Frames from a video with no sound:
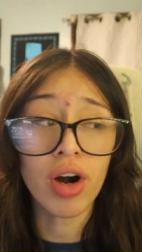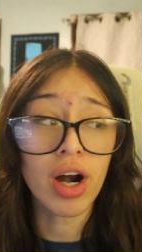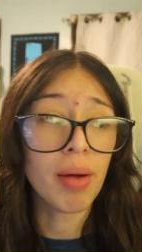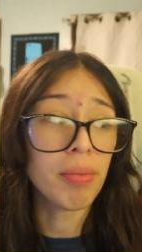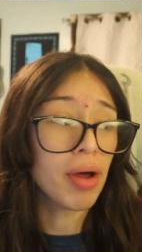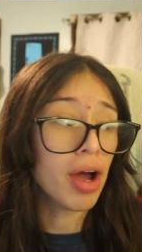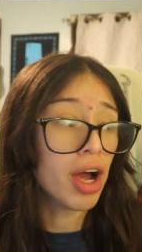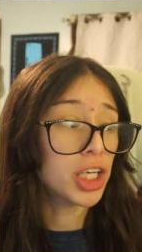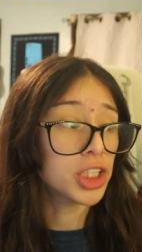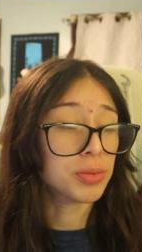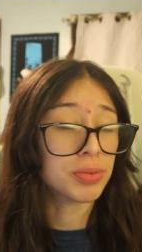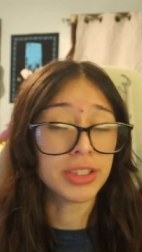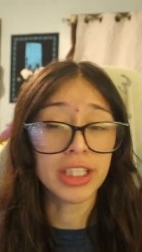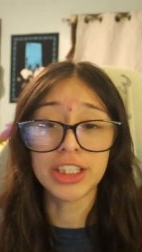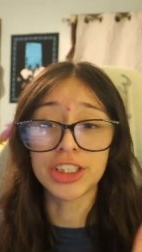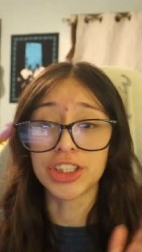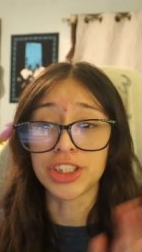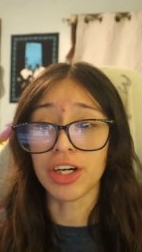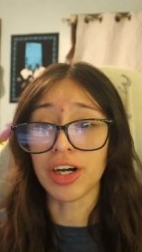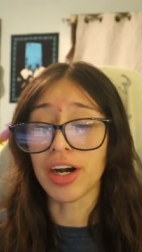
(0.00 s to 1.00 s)
I'm not 100%
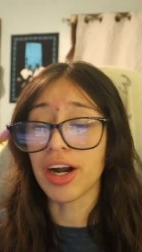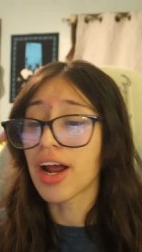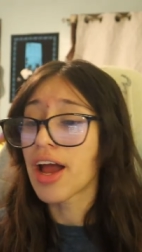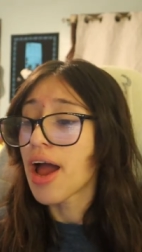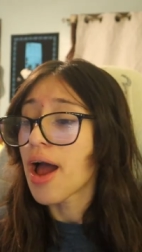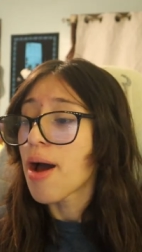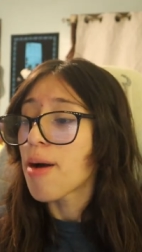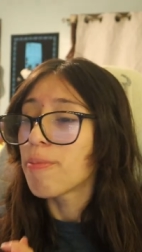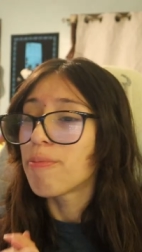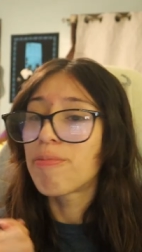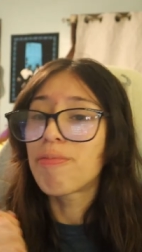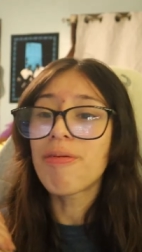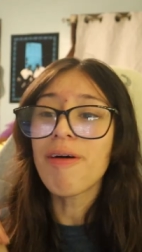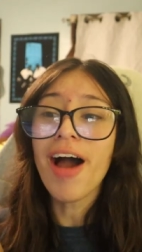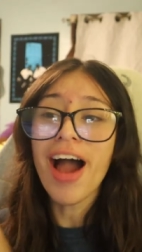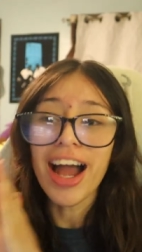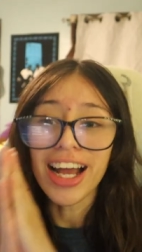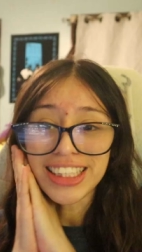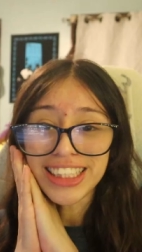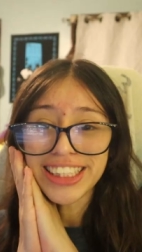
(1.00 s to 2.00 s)
sure,
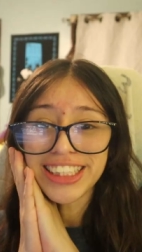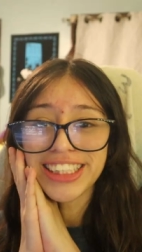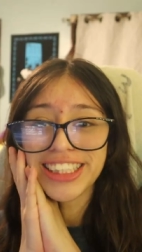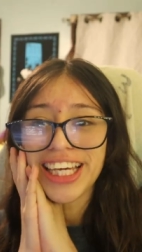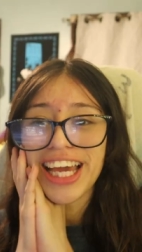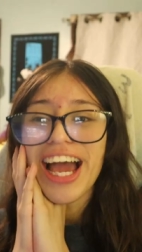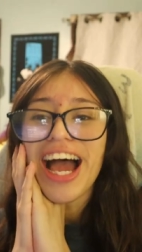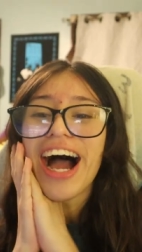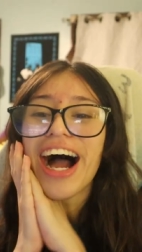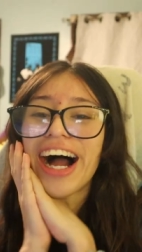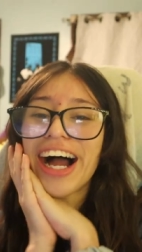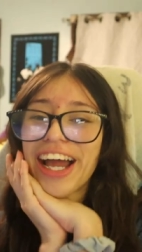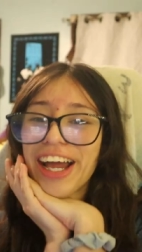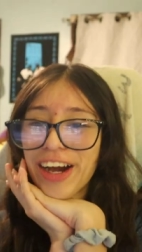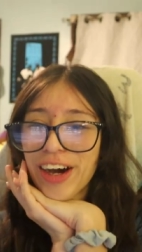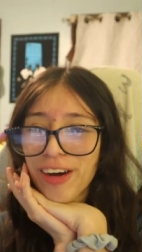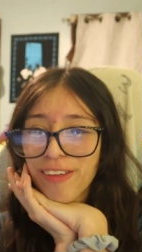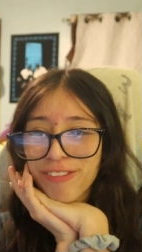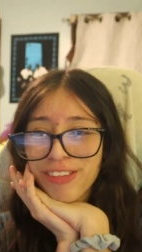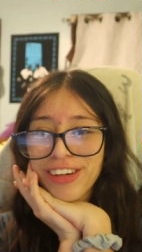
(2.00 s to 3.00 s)
but I
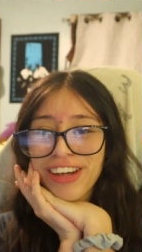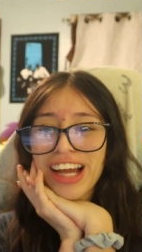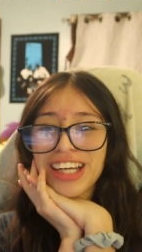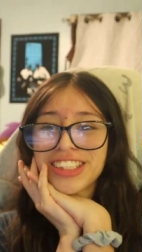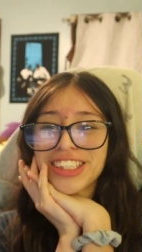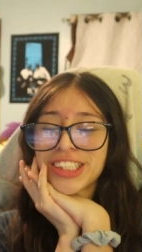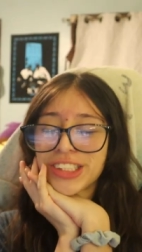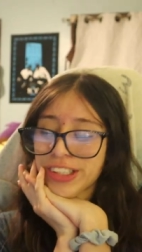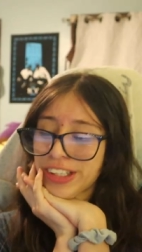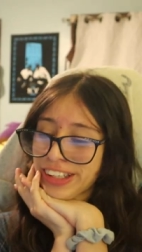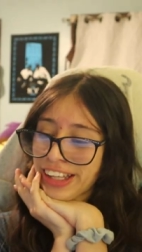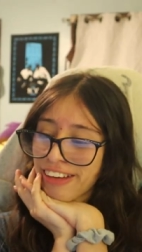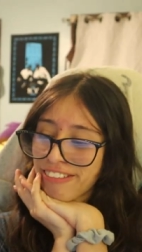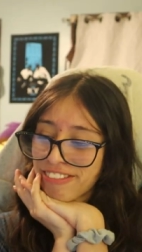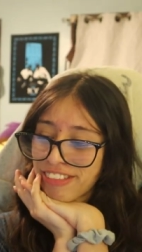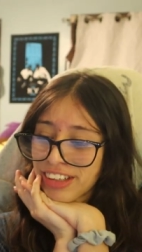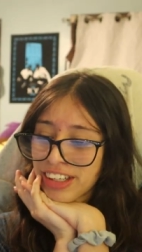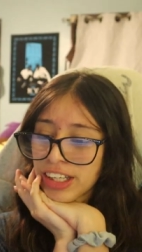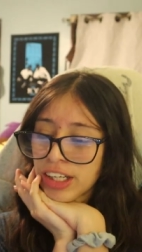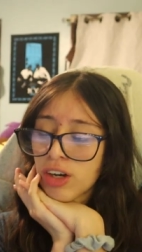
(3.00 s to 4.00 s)
hope you guys enjoyed that
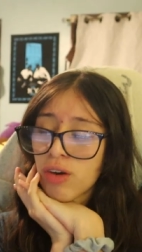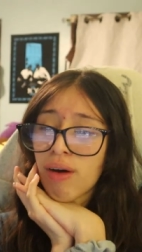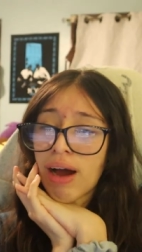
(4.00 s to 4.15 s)
video.